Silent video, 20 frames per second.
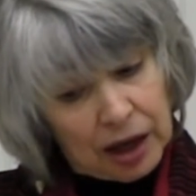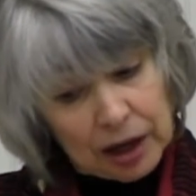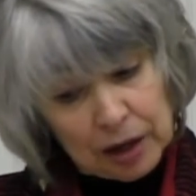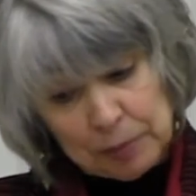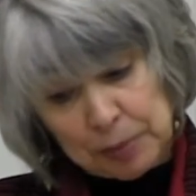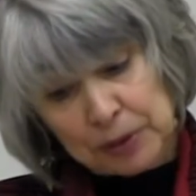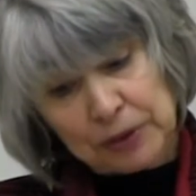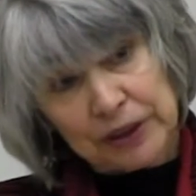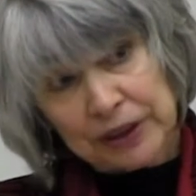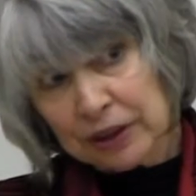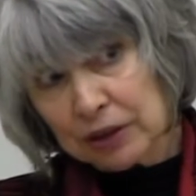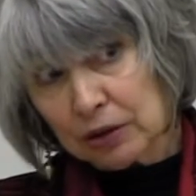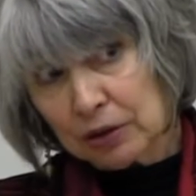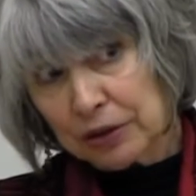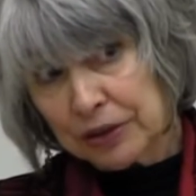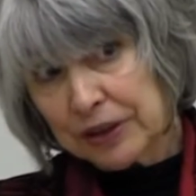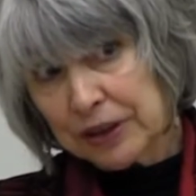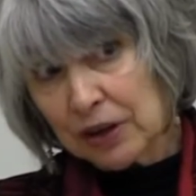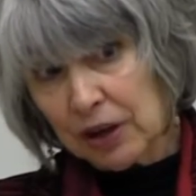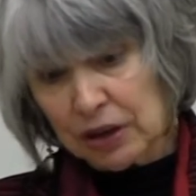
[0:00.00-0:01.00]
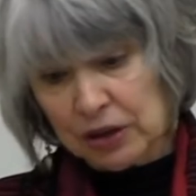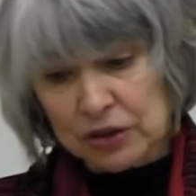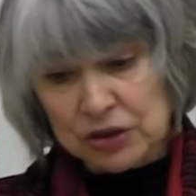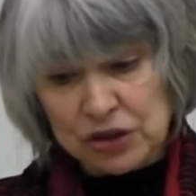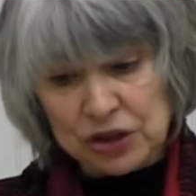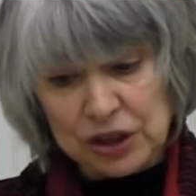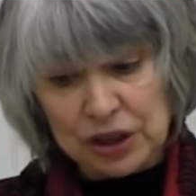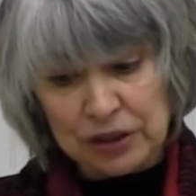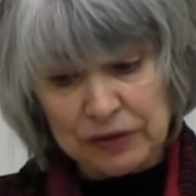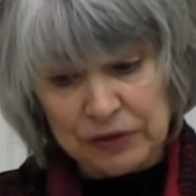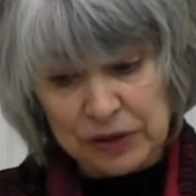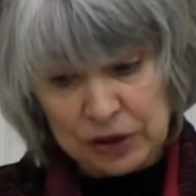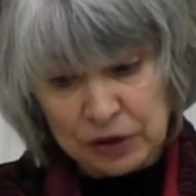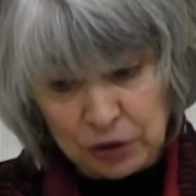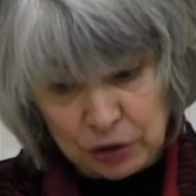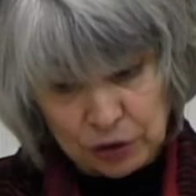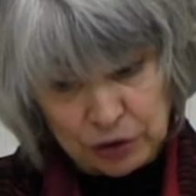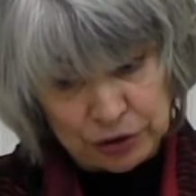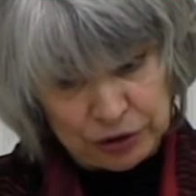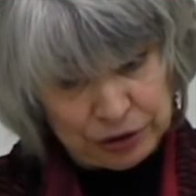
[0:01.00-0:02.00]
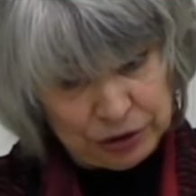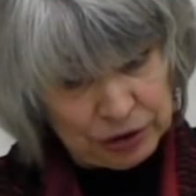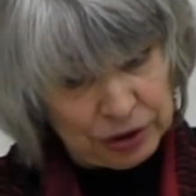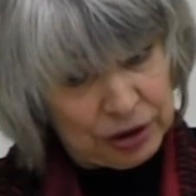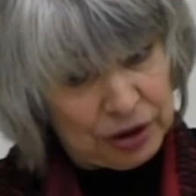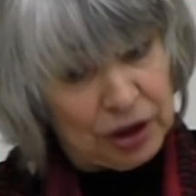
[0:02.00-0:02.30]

a political theology of the earth,